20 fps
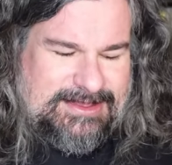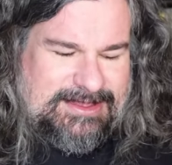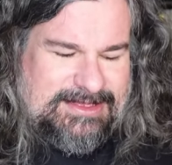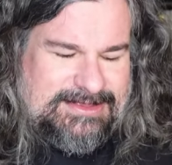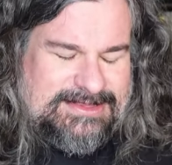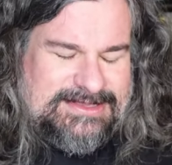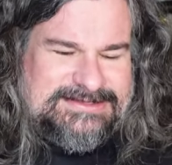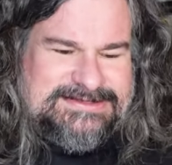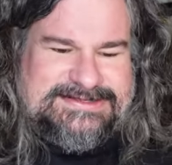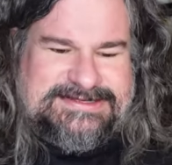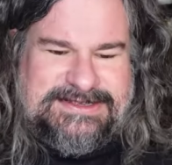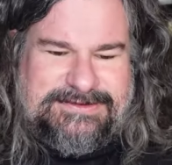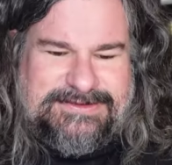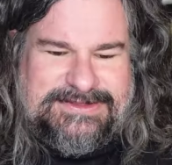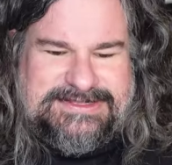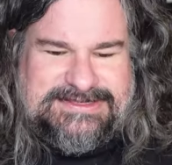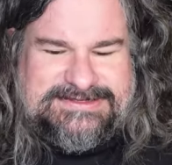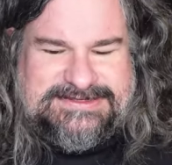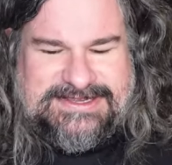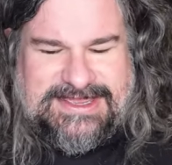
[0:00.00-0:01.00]
And let's see
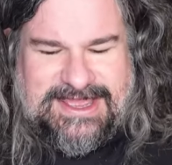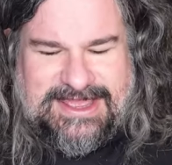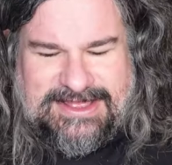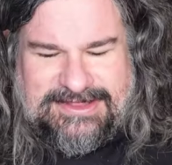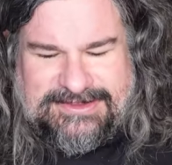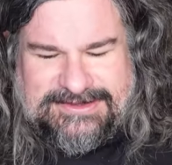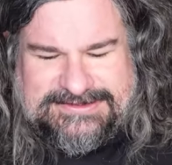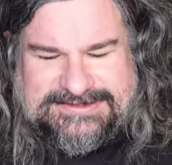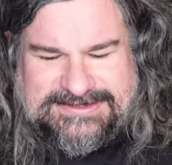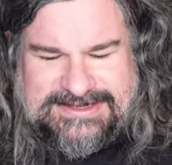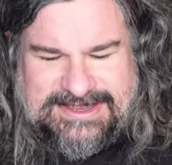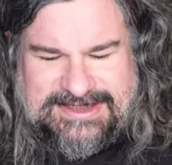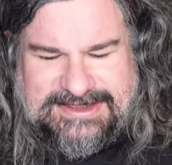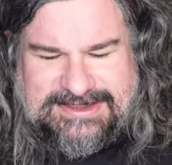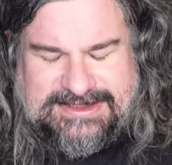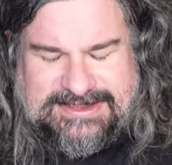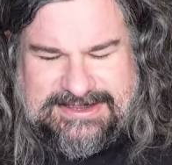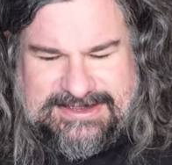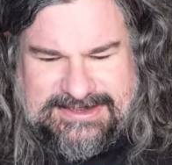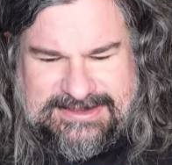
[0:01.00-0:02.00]
what this guy looks
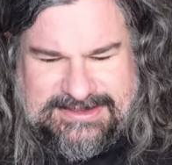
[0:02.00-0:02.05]
like.